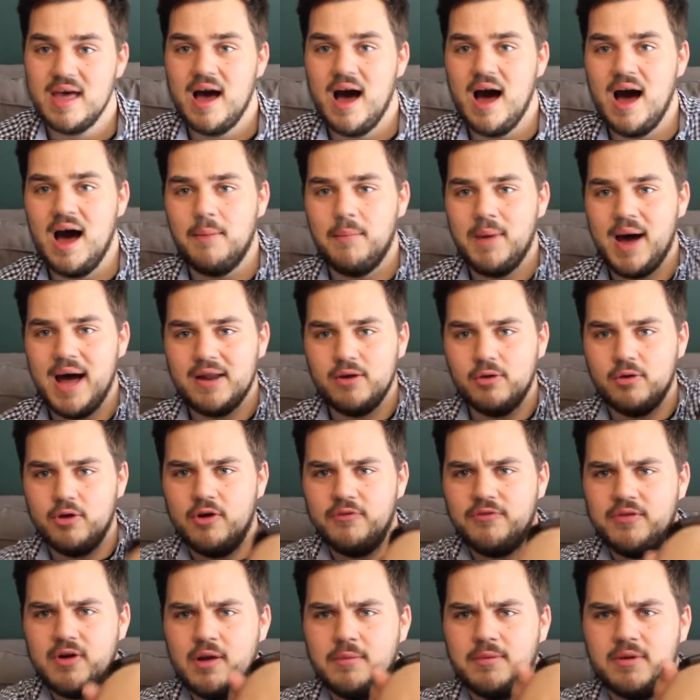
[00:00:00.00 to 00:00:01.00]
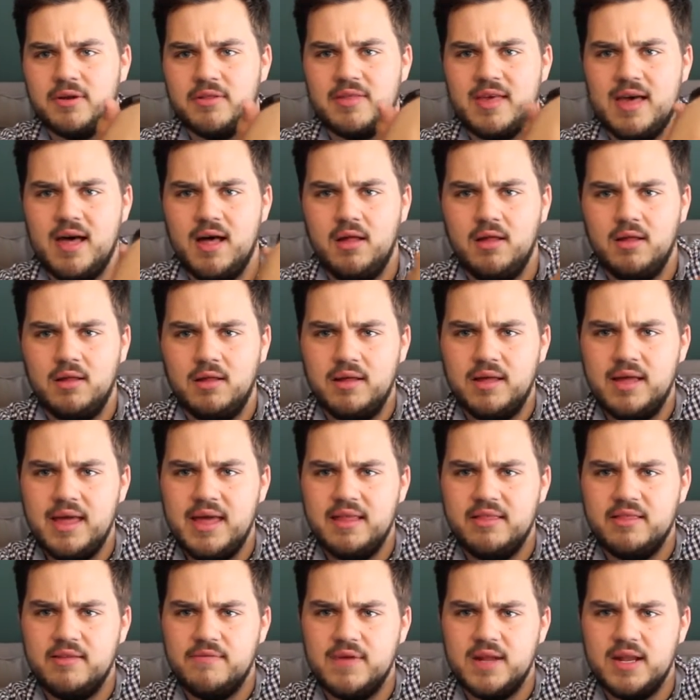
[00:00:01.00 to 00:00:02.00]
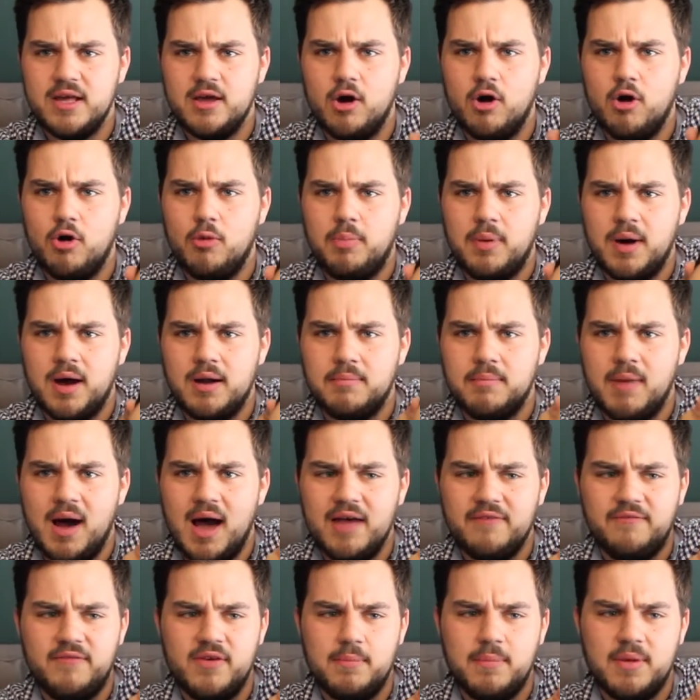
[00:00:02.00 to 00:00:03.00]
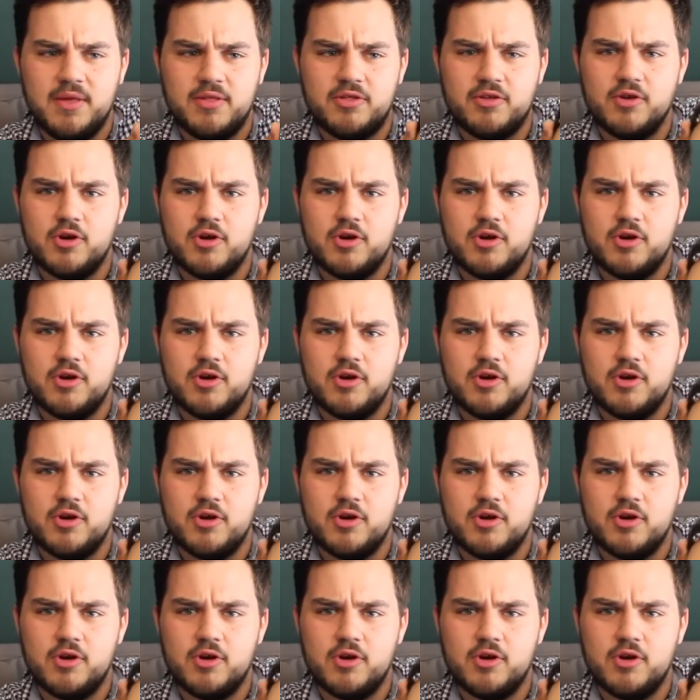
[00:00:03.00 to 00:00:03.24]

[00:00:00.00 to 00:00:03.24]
I don't know if you're able to tell in the video, but my Fitbit